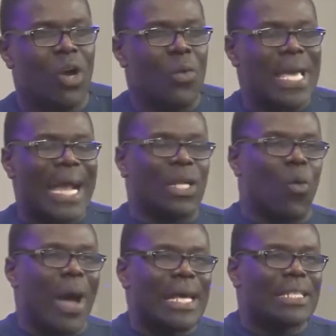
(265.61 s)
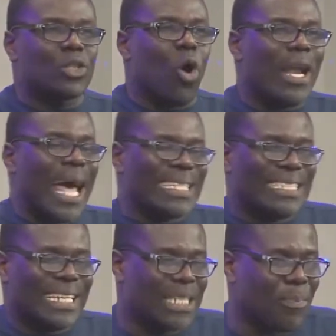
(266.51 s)
We are the ones God has
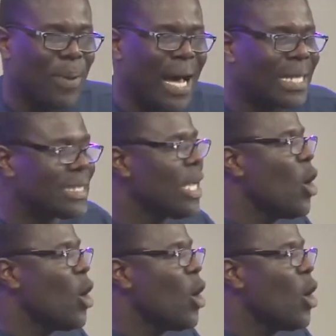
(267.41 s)
set apart.